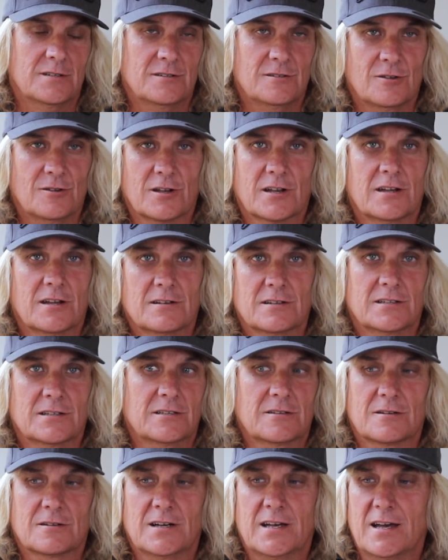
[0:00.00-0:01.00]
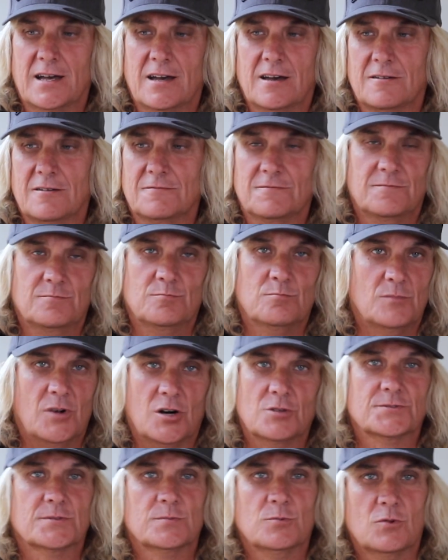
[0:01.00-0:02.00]
not only could I have
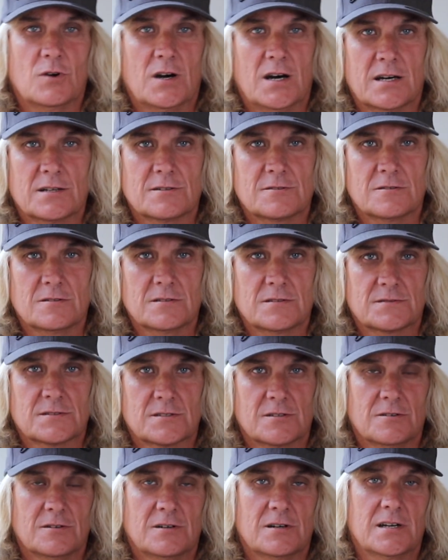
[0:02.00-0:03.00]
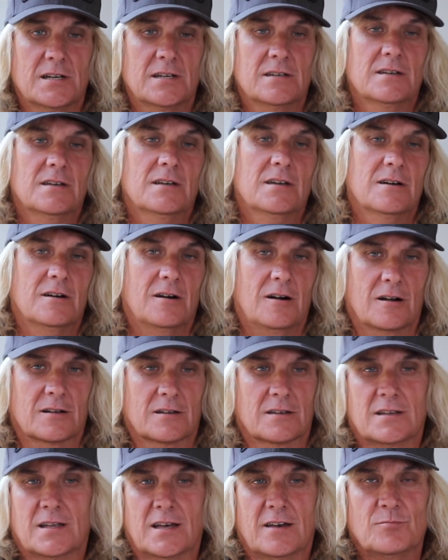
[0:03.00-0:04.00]
multiple hard drives die, I
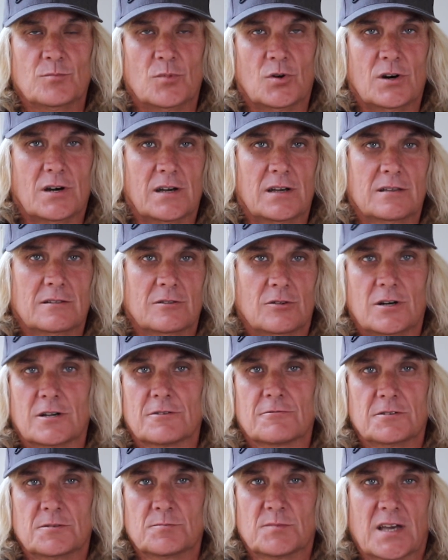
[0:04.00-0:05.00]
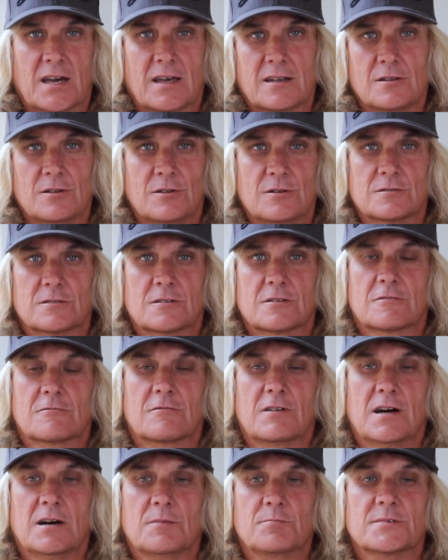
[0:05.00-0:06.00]
could have my Lightroom catalog
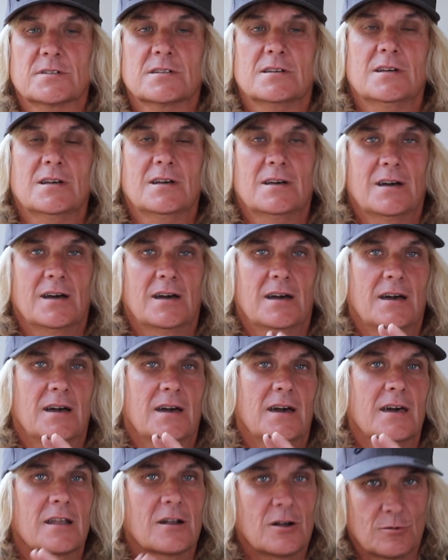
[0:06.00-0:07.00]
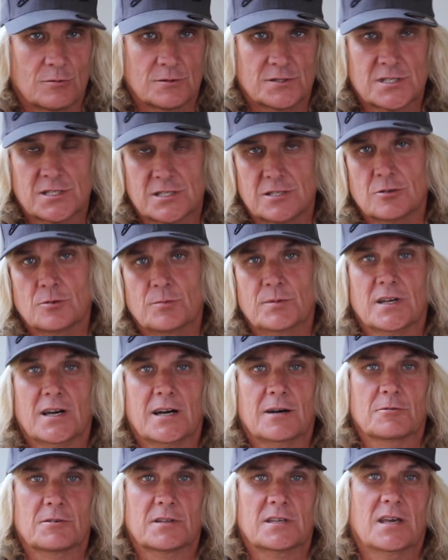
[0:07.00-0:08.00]
corrupt, and I would still be
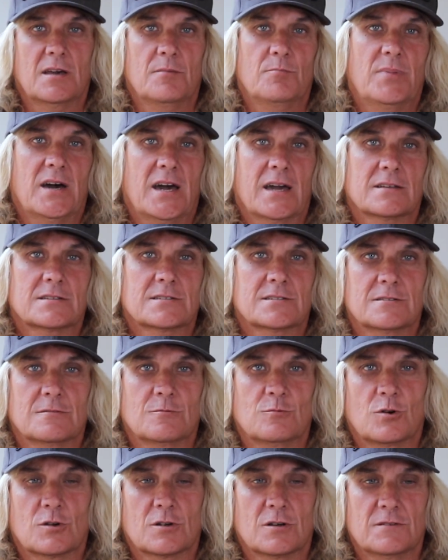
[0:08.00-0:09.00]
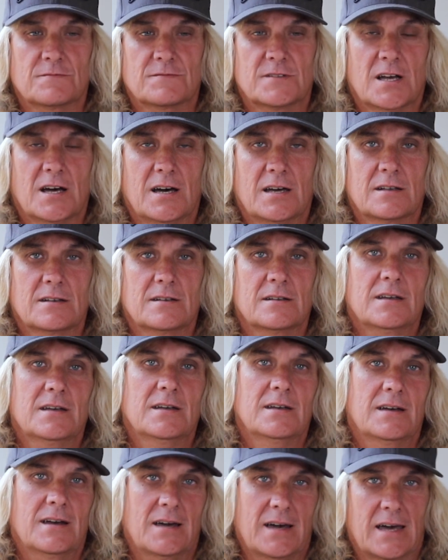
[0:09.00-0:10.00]
able to get back to what I've done
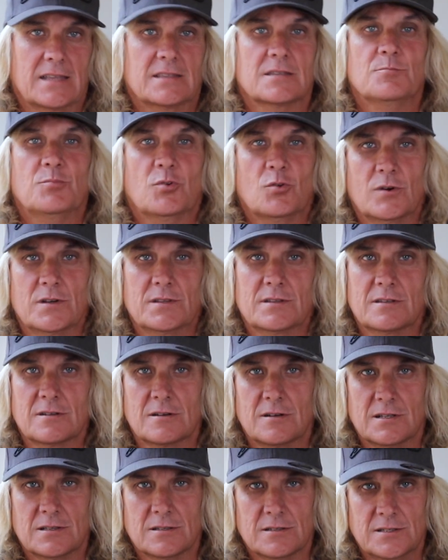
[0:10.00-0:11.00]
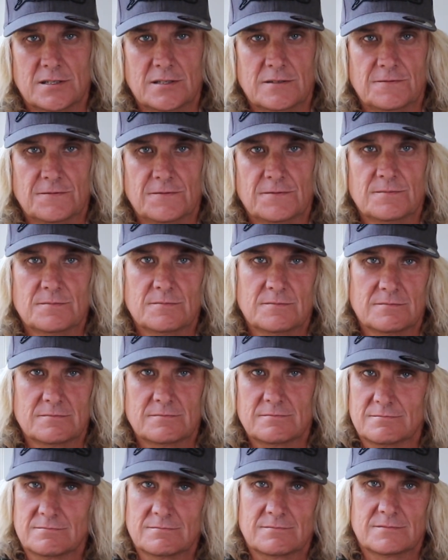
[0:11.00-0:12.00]
at the point that I leave
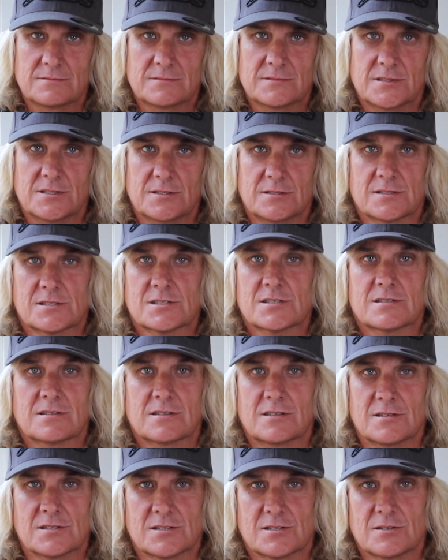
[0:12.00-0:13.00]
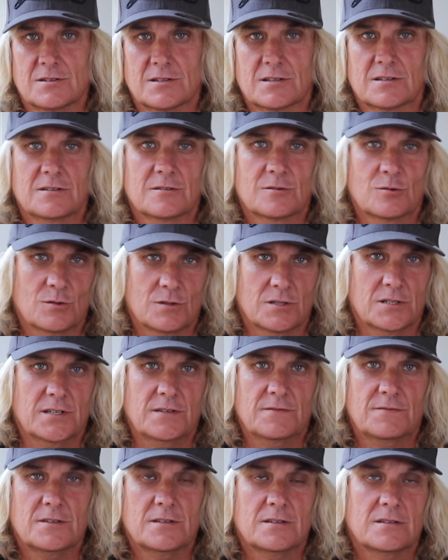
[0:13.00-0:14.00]
the circuit or
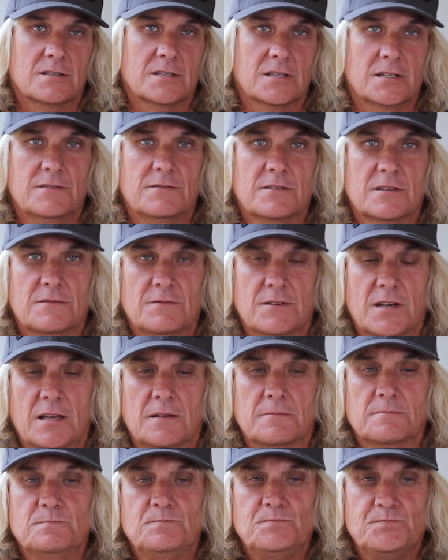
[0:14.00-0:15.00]
leave an event.